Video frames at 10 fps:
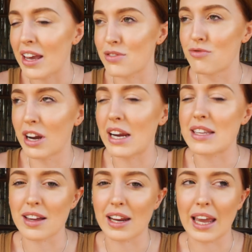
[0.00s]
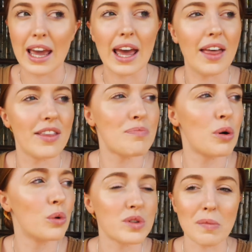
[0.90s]
It's really stunning here. The
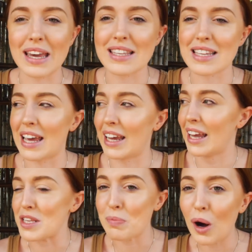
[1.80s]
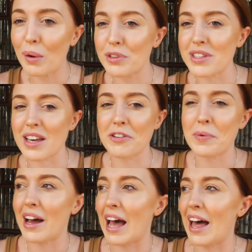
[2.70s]
pool's amazing. There's palm trees
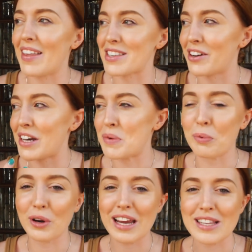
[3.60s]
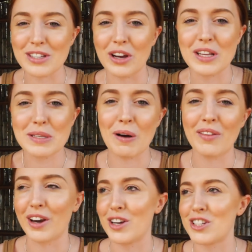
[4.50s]
everywhere. There's a nice breeze and you can
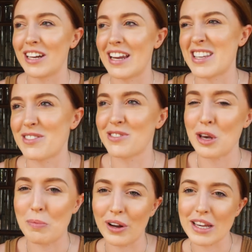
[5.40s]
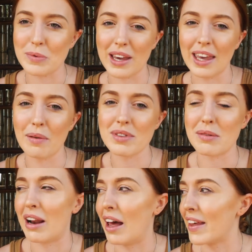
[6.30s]
smell the ocean. It's just super nice waking up
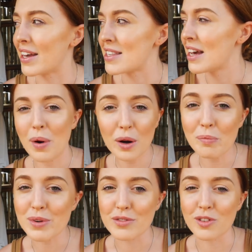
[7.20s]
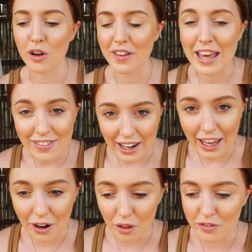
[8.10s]
somewhere like this. Welcome to the vlog. Thank you for
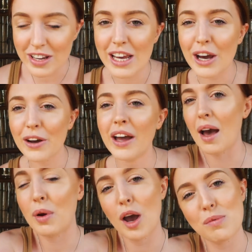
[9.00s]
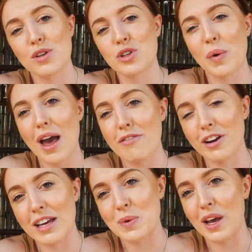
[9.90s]
clicking on the video. And we hope you enjoy
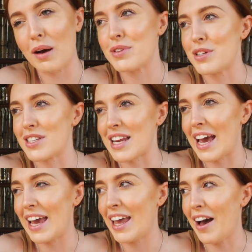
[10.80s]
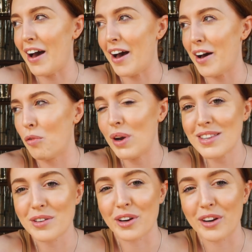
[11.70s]
whatever it is we get up to today. We
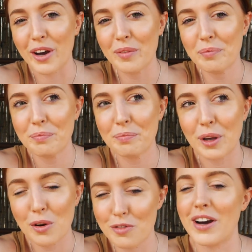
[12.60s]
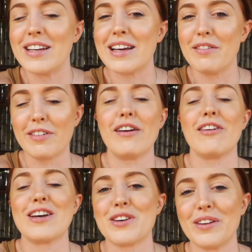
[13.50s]
still don't know, but you'll find out very,
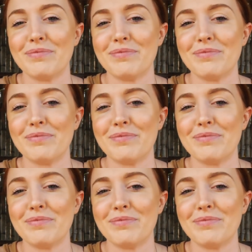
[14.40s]
very soon.